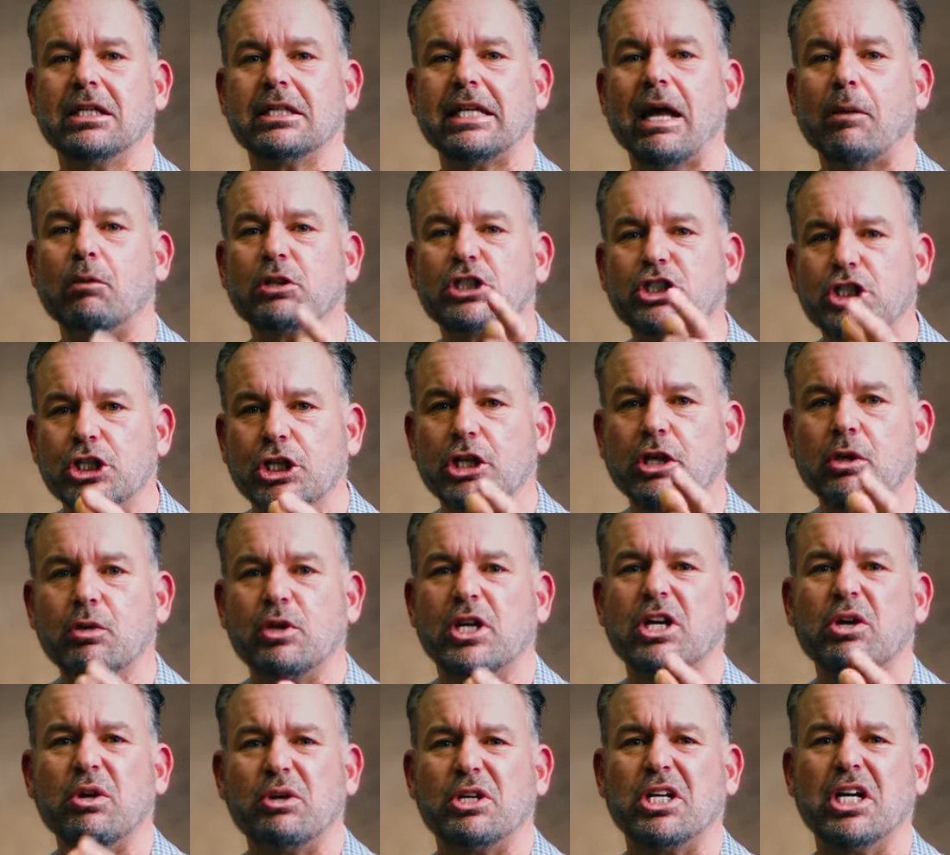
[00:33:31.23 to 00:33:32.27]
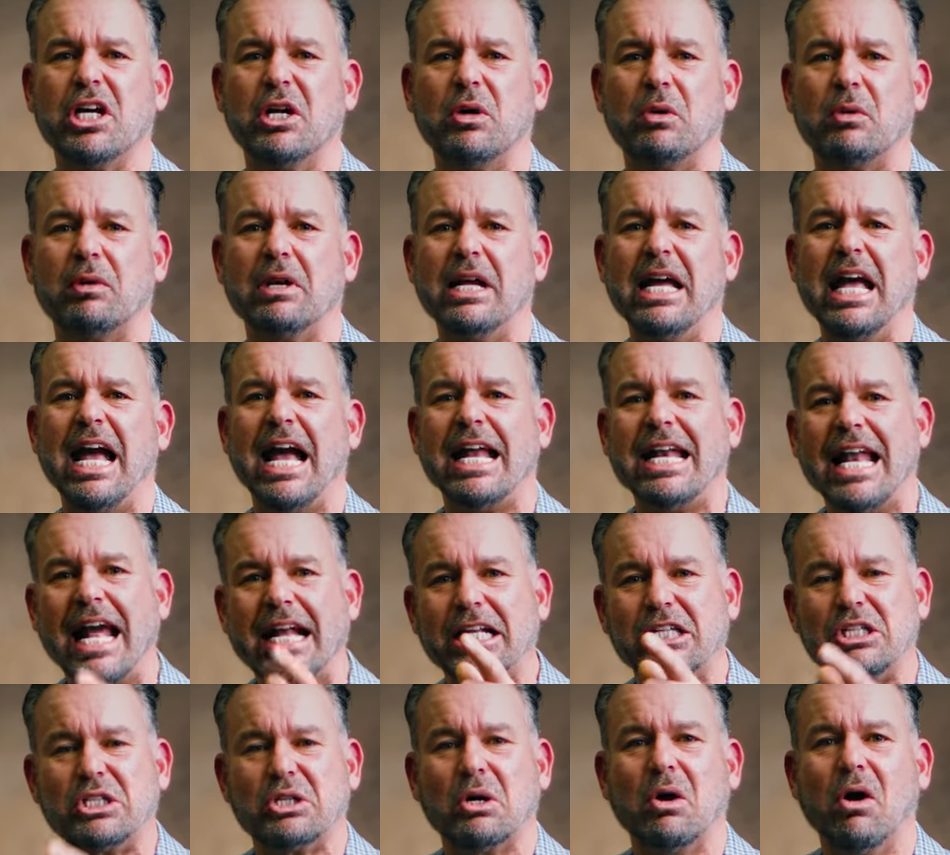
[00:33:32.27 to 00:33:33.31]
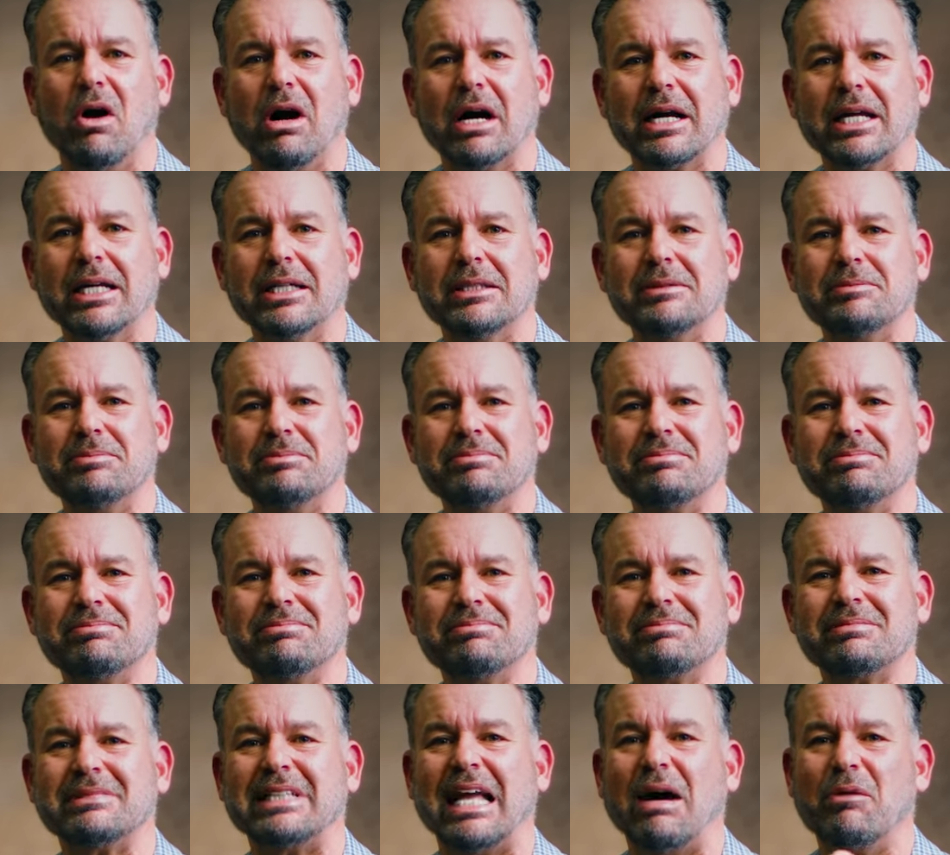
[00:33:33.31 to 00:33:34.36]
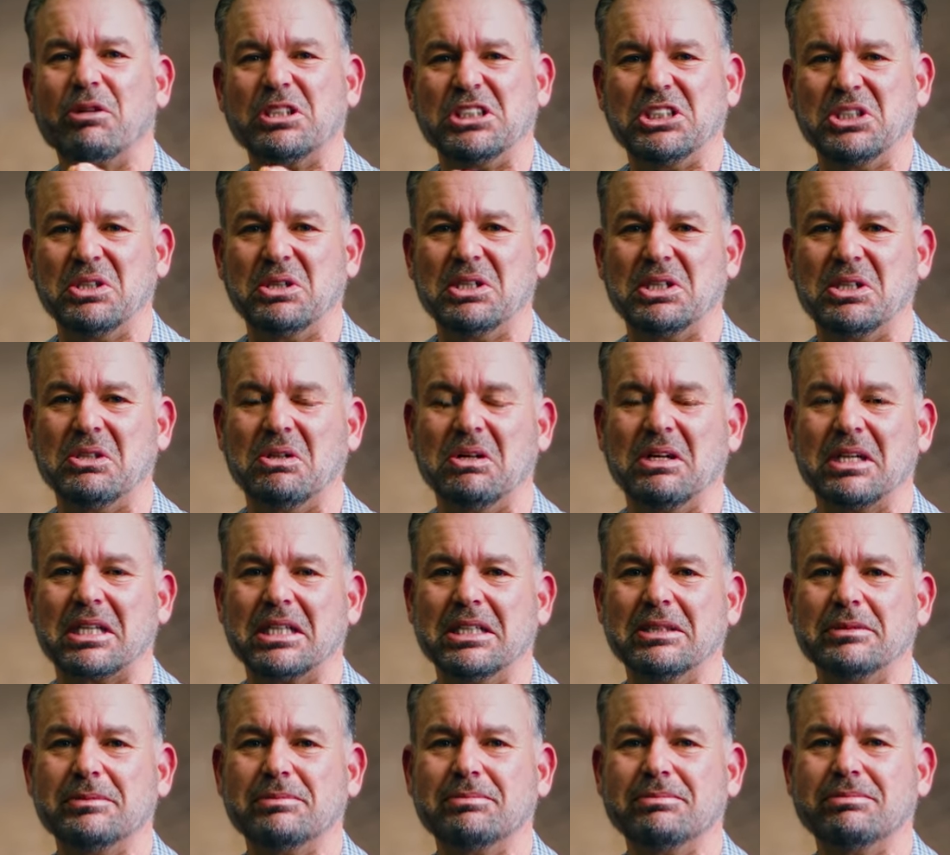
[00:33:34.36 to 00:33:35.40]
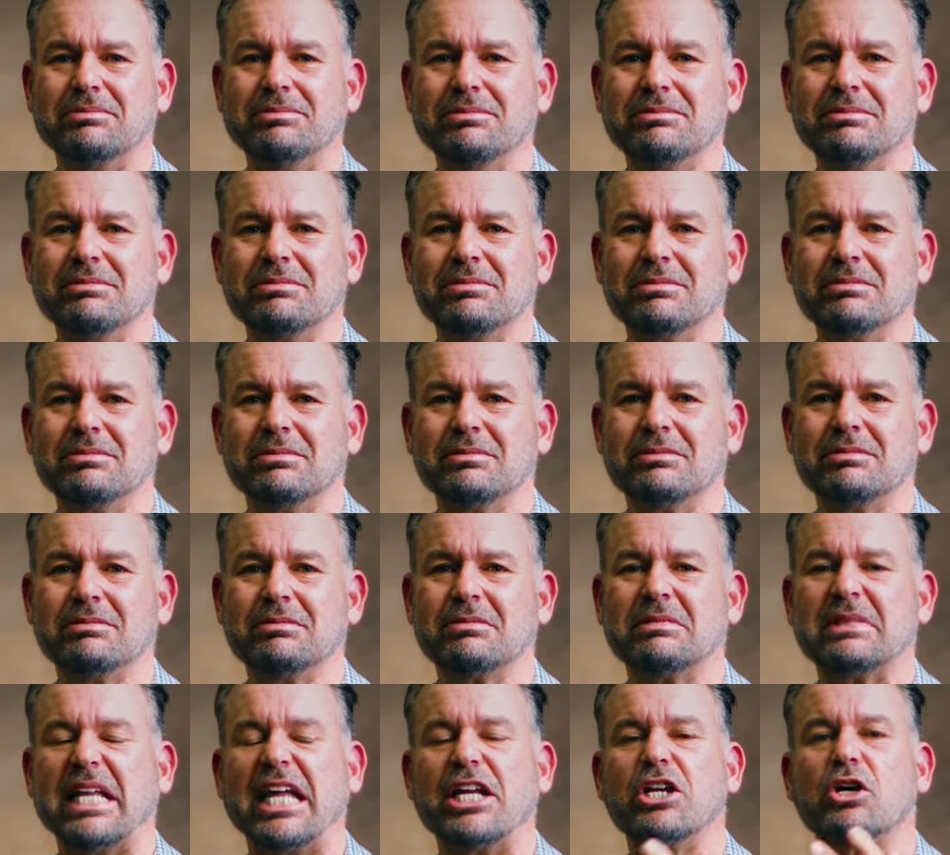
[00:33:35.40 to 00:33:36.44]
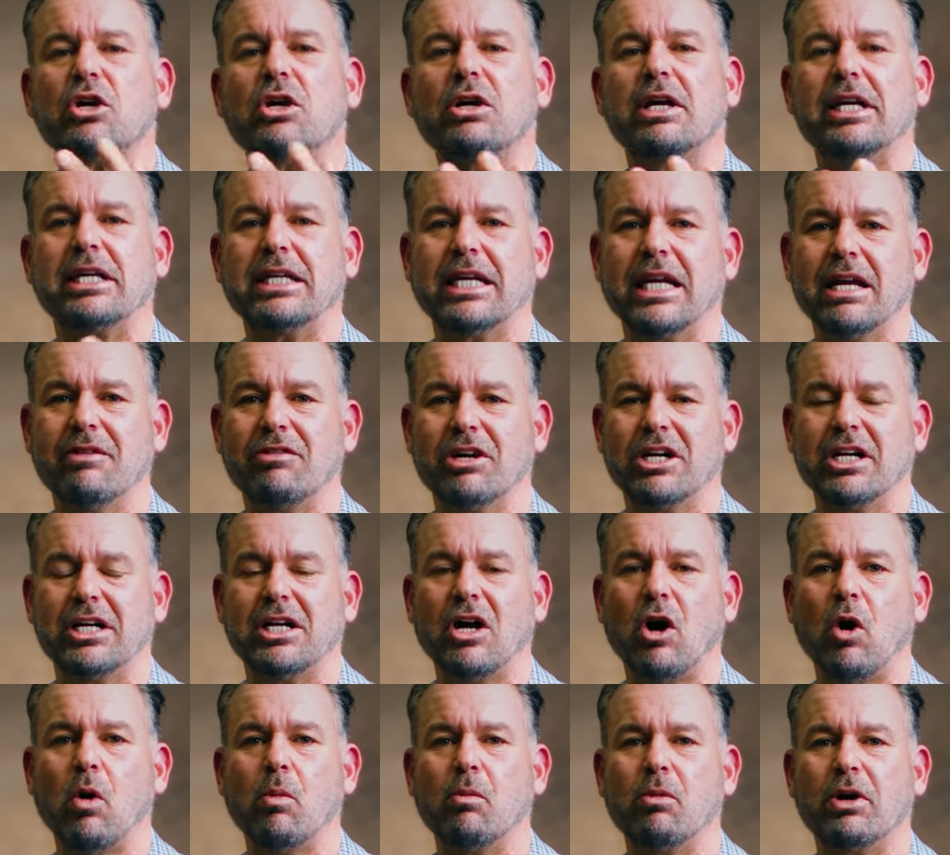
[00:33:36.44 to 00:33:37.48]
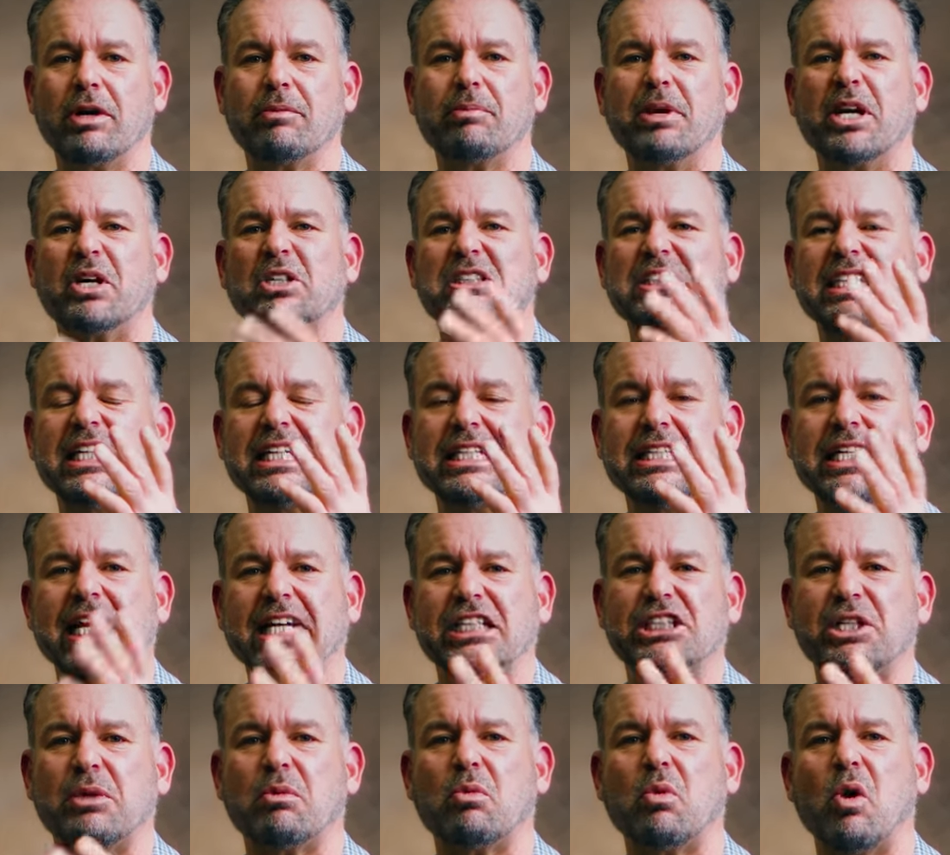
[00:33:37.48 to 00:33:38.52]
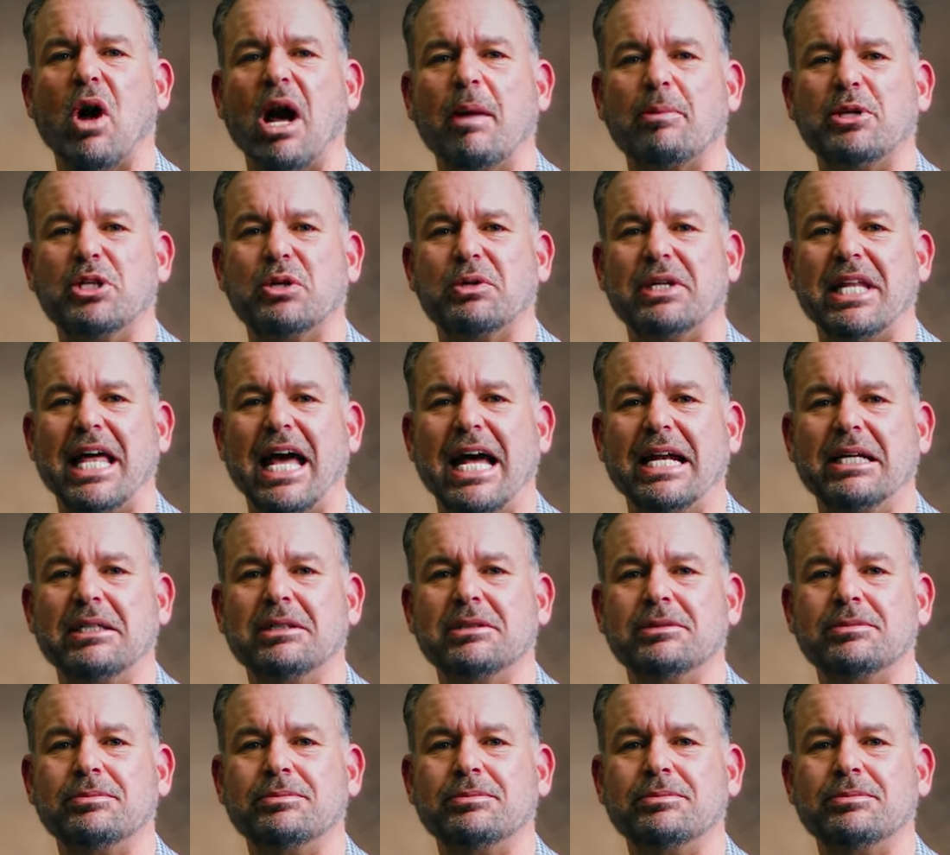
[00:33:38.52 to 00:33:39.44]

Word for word: That was you, you, you. And that dog, that was your dog that you couldn't give a good home with because the addiction robbed you of that